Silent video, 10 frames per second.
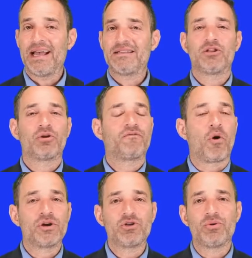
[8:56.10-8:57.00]
The kids
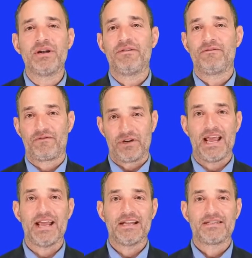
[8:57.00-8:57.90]
looked forward to it
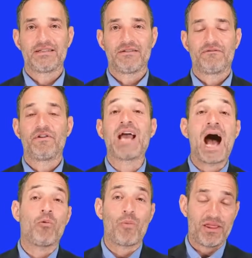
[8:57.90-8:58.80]
for days,
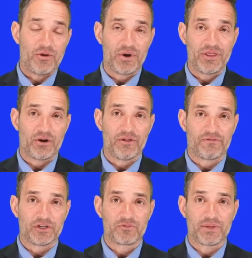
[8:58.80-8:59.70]
forgot why they were there
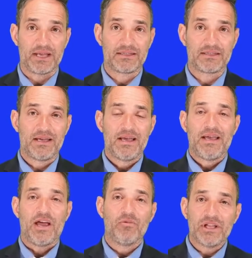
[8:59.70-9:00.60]
in the first place.
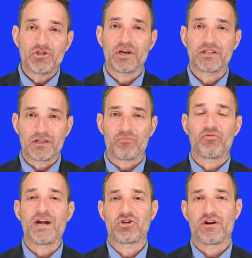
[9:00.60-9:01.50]
It really took the
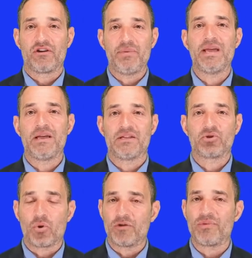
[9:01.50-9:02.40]
pressure of being
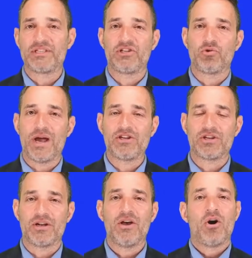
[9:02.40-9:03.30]
in this horrible
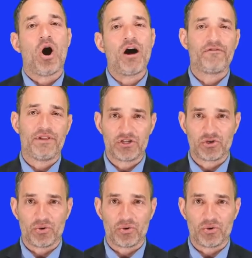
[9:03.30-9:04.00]
situation off